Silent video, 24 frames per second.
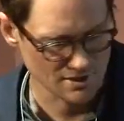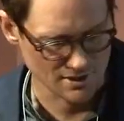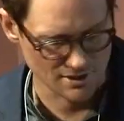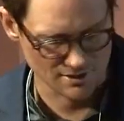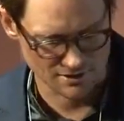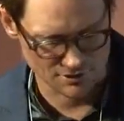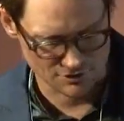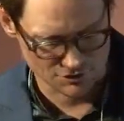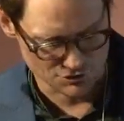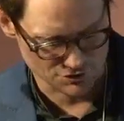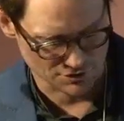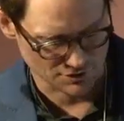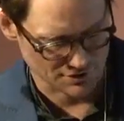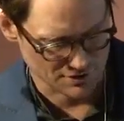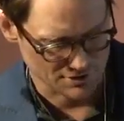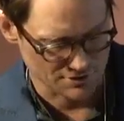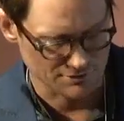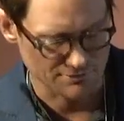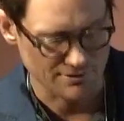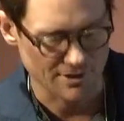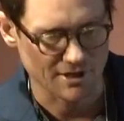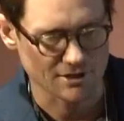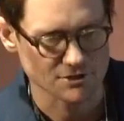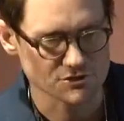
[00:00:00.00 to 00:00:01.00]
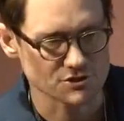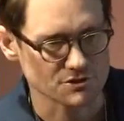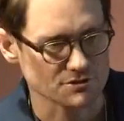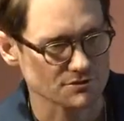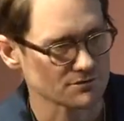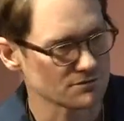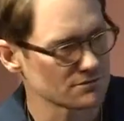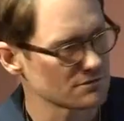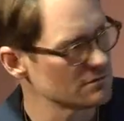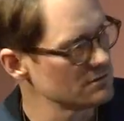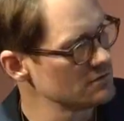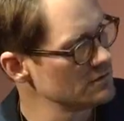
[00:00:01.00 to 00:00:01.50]
And then drug
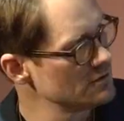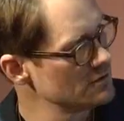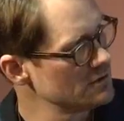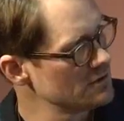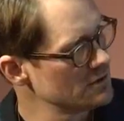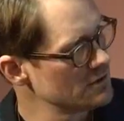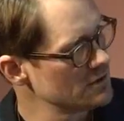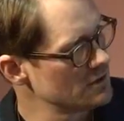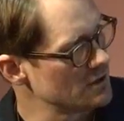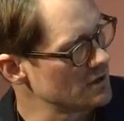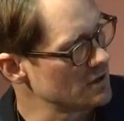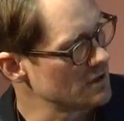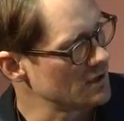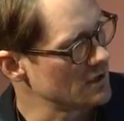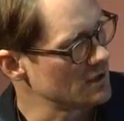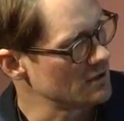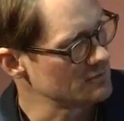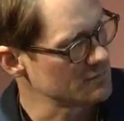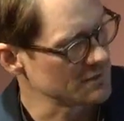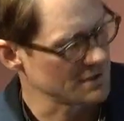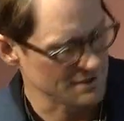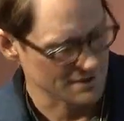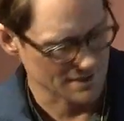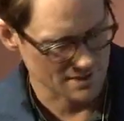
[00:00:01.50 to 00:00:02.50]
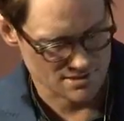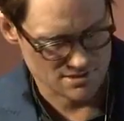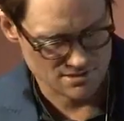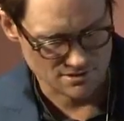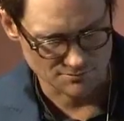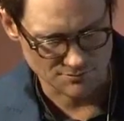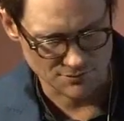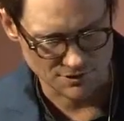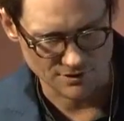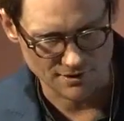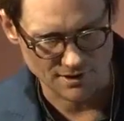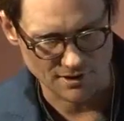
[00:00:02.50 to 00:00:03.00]
interactions. And that's
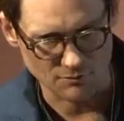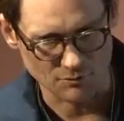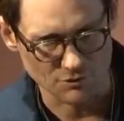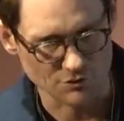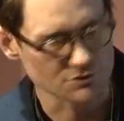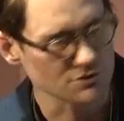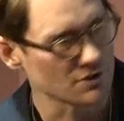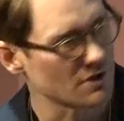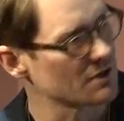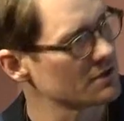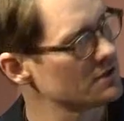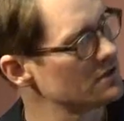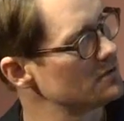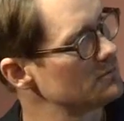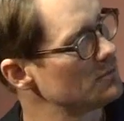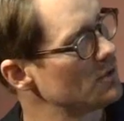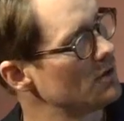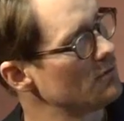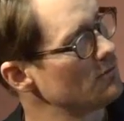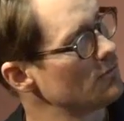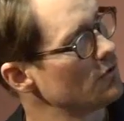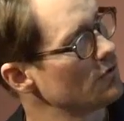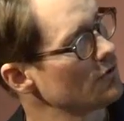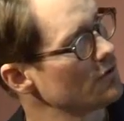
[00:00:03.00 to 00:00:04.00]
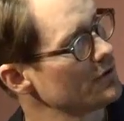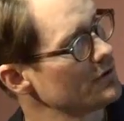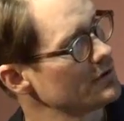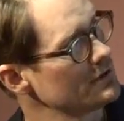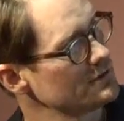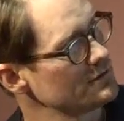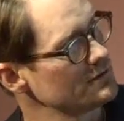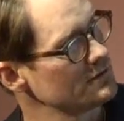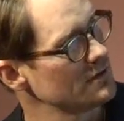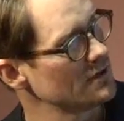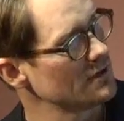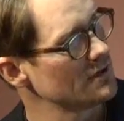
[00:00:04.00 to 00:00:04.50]
something that we're talking about more
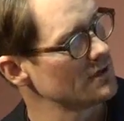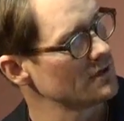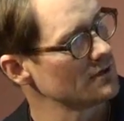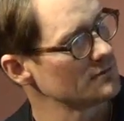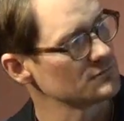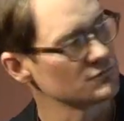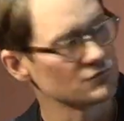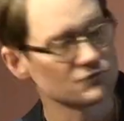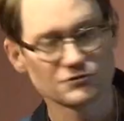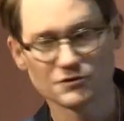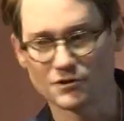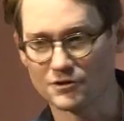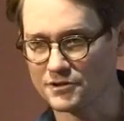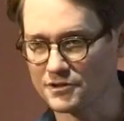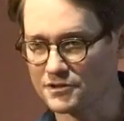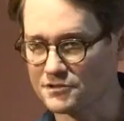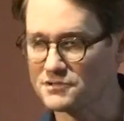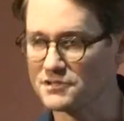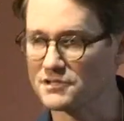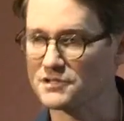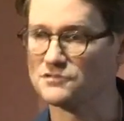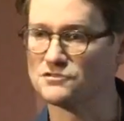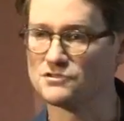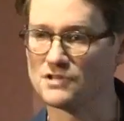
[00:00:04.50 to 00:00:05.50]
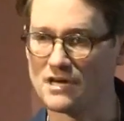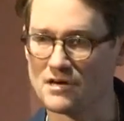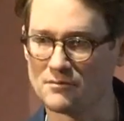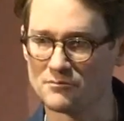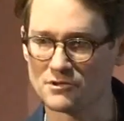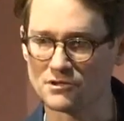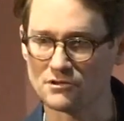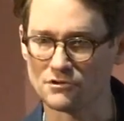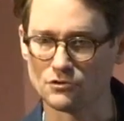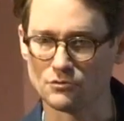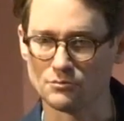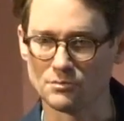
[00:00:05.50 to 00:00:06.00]
and starting to
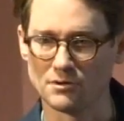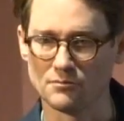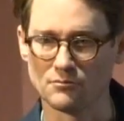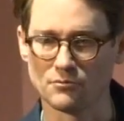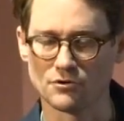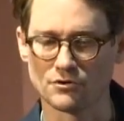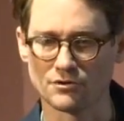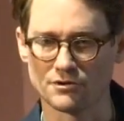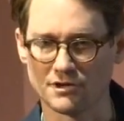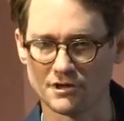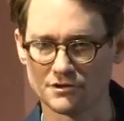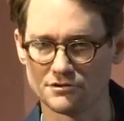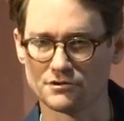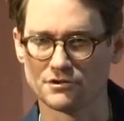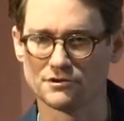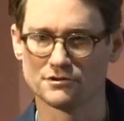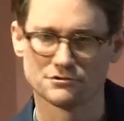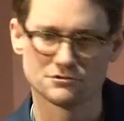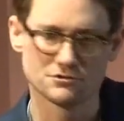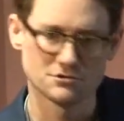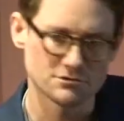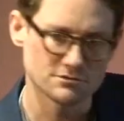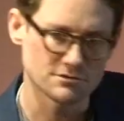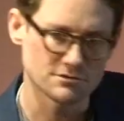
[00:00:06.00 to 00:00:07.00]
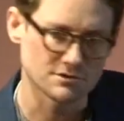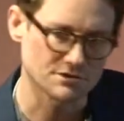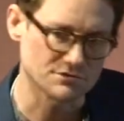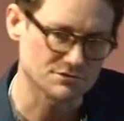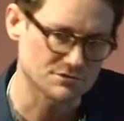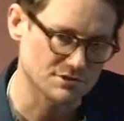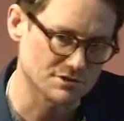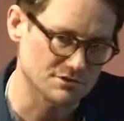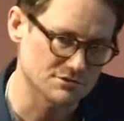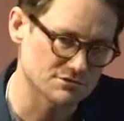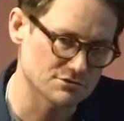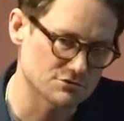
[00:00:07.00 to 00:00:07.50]
examine a little bit more, that there do
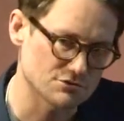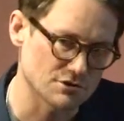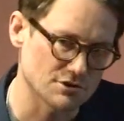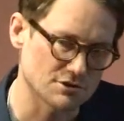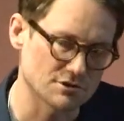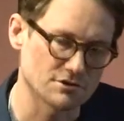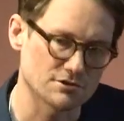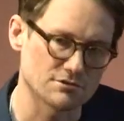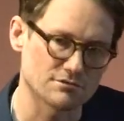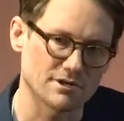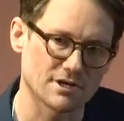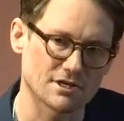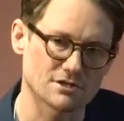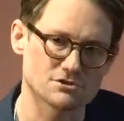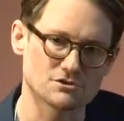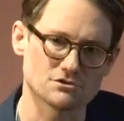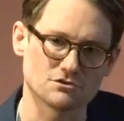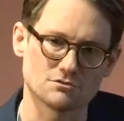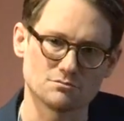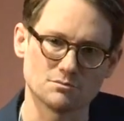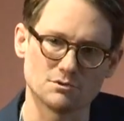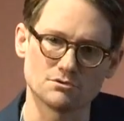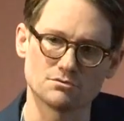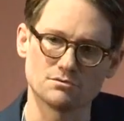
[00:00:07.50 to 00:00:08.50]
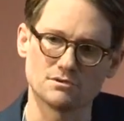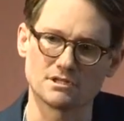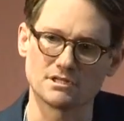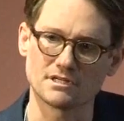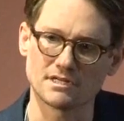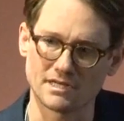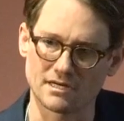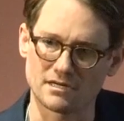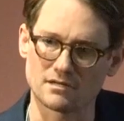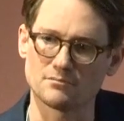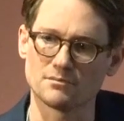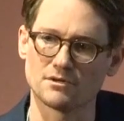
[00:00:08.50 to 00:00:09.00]
exist drug interactions between
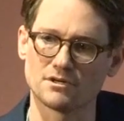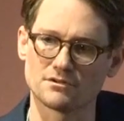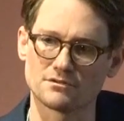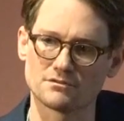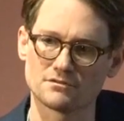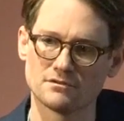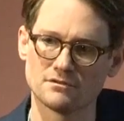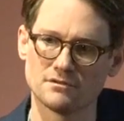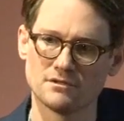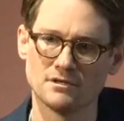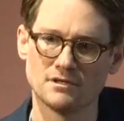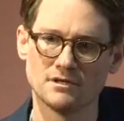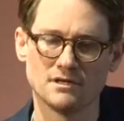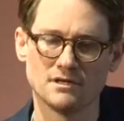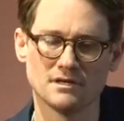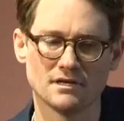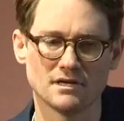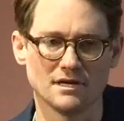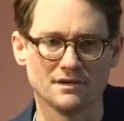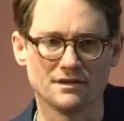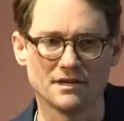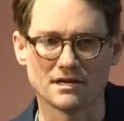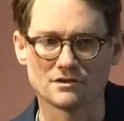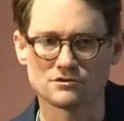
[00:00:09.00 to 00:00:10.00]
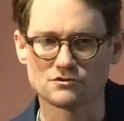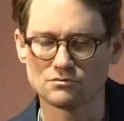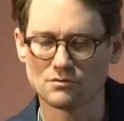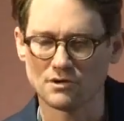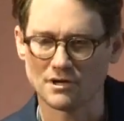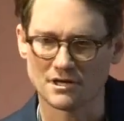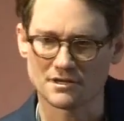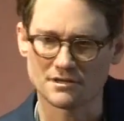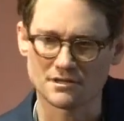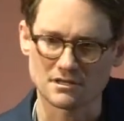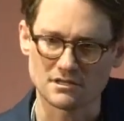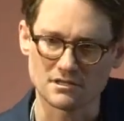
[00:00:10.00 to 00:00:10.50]
cannabis. And that's
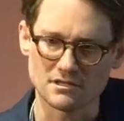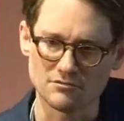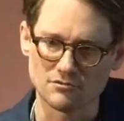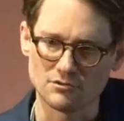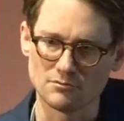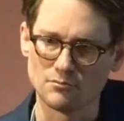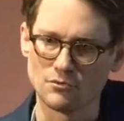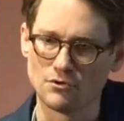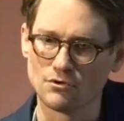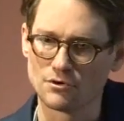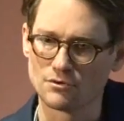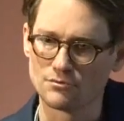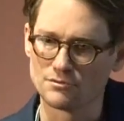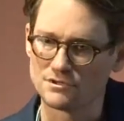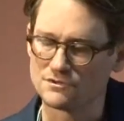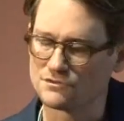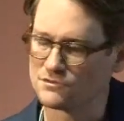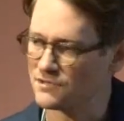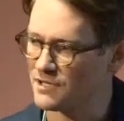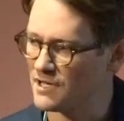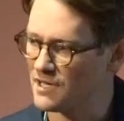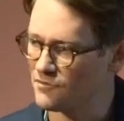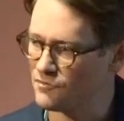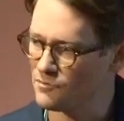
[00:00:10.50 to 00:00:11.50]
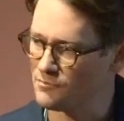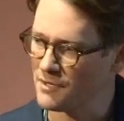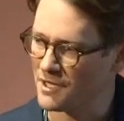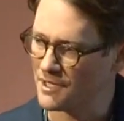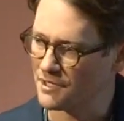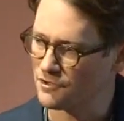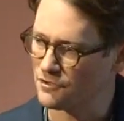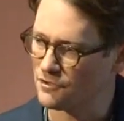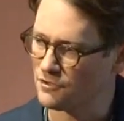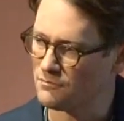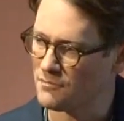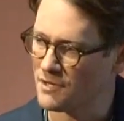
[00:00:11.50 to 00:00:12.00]
why I think even more reason to have a
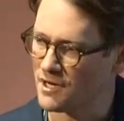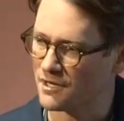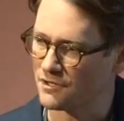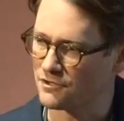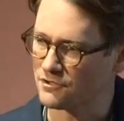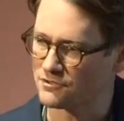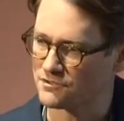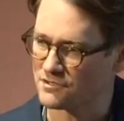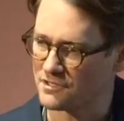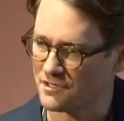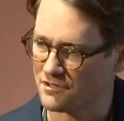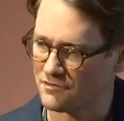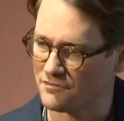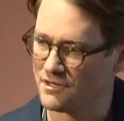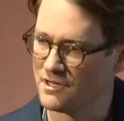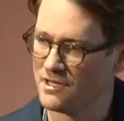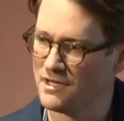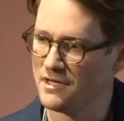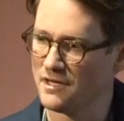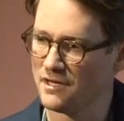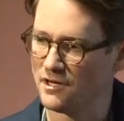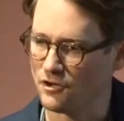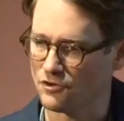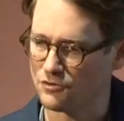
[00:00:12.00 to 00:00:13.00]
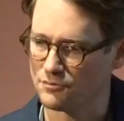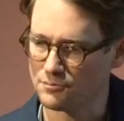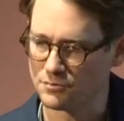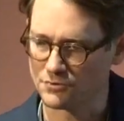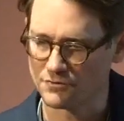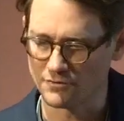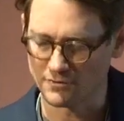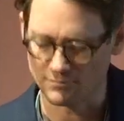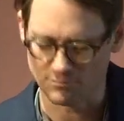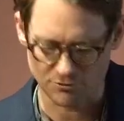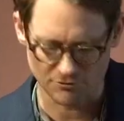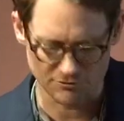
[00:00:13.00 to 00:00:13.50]
medical model, to have health
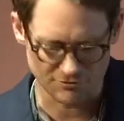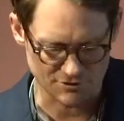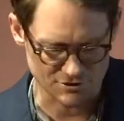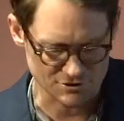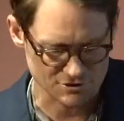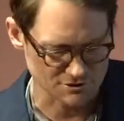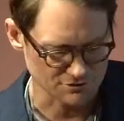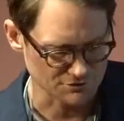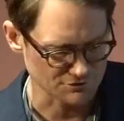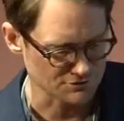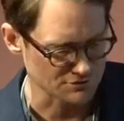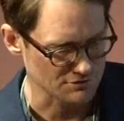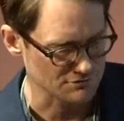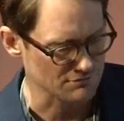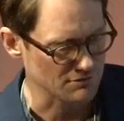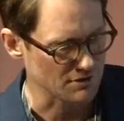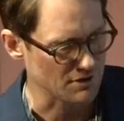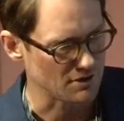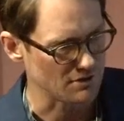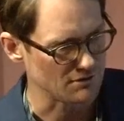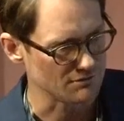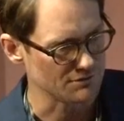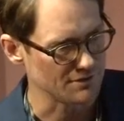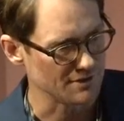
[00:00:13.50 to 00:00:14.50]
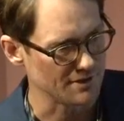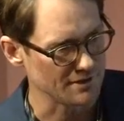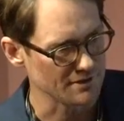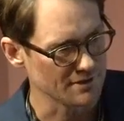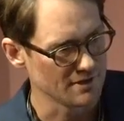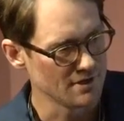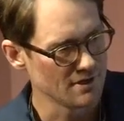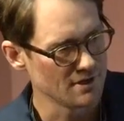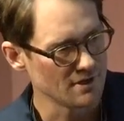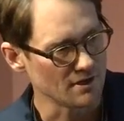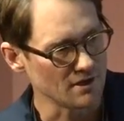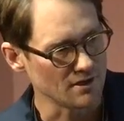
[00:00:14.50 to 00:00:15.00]
professionals involved, that
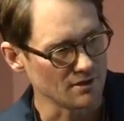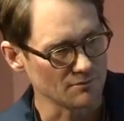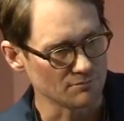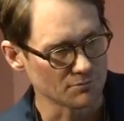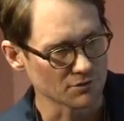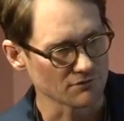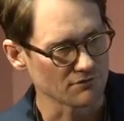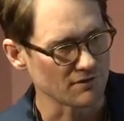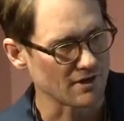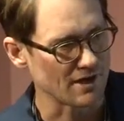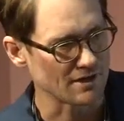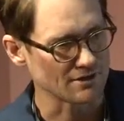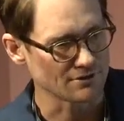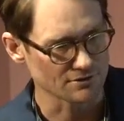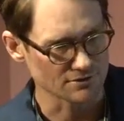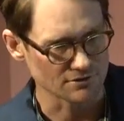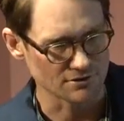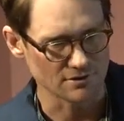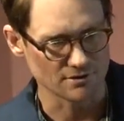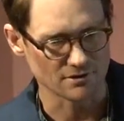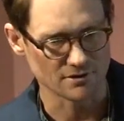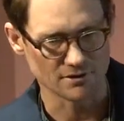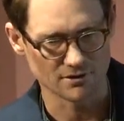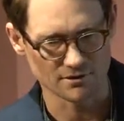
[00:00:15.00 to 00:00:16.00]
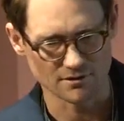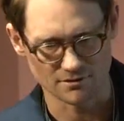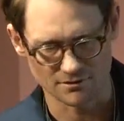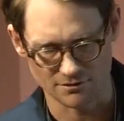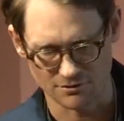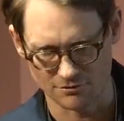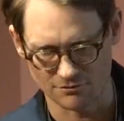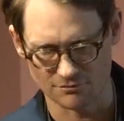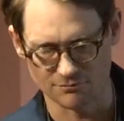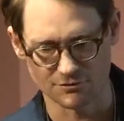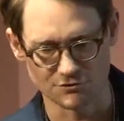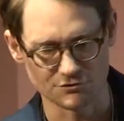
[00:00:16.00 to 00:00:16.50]
a provider,
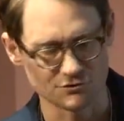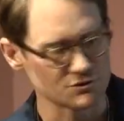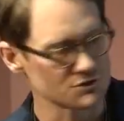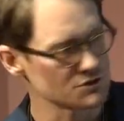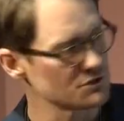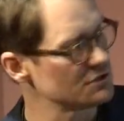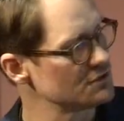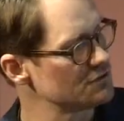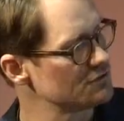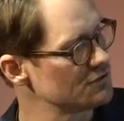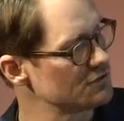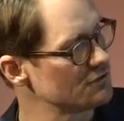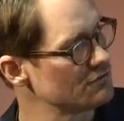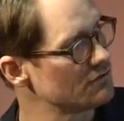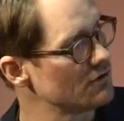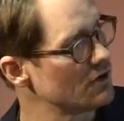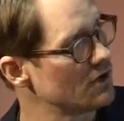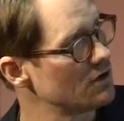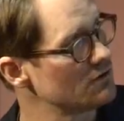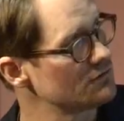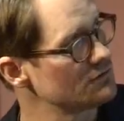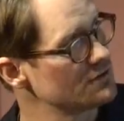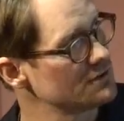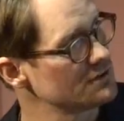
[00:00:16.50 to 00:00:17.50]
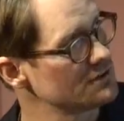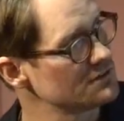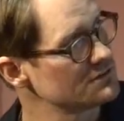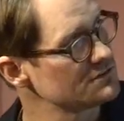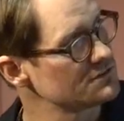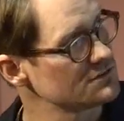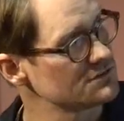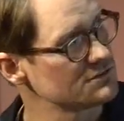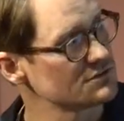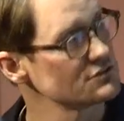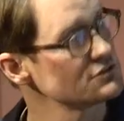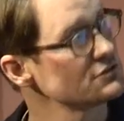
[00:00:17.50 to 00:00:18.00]
your physician is involved in this
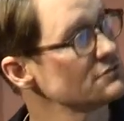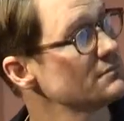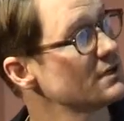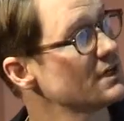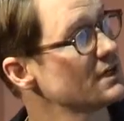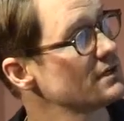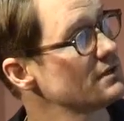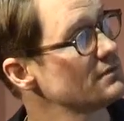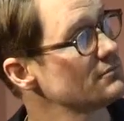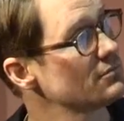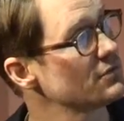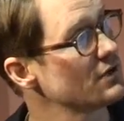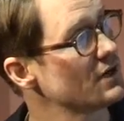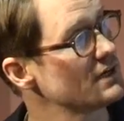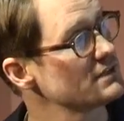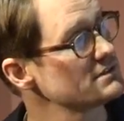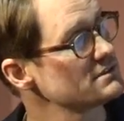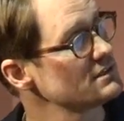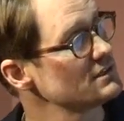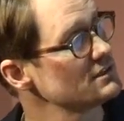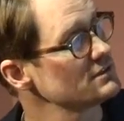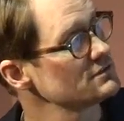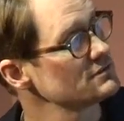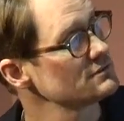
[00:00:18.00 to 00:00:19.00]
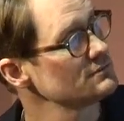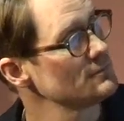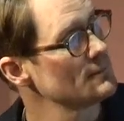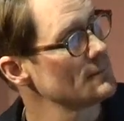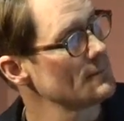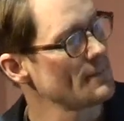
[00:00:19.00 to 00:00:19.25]
decision-making process.